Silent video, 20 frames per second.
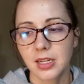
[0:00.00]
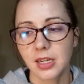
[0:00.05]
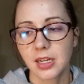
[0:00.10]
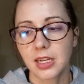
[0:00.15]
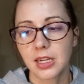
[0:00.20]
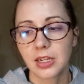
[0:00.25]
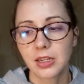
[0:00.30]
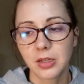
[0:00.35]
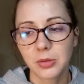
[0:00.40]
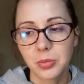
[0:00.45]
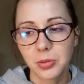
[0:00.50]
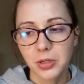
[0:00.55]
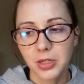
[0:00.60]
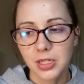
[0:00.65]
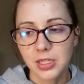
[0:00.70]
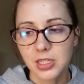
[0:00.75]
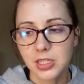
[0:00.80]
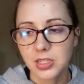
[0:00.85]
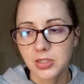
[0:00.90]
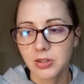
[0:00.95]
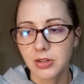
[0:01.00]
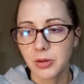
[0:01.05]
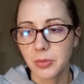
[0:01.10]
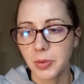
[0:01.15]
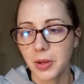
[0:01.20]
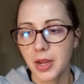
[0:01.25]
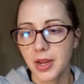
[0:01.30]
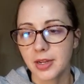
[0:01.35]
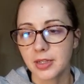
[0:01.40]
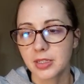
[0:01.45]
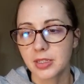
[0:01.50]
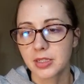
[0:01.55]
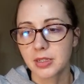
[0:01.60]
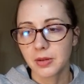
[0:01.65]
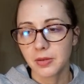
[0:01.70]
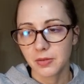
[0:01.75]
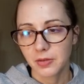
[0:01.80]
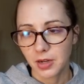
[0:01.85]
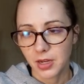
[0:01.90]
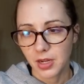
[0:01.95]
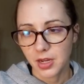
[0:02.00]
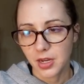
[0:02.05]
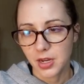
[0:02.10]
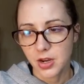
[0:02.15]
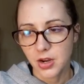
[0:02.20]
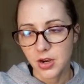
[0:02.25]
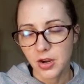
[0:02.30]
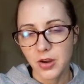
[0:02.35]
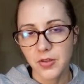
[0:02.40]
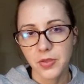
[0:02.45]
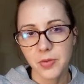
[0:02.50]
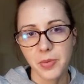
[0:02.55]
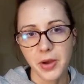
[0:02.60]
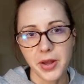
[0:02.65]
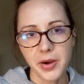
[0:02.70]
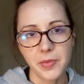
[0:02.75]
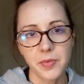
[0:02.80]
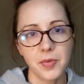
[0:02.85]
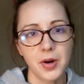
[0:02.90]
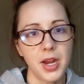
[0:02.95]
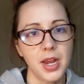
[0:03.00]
I could put it in student paste right here on the bottom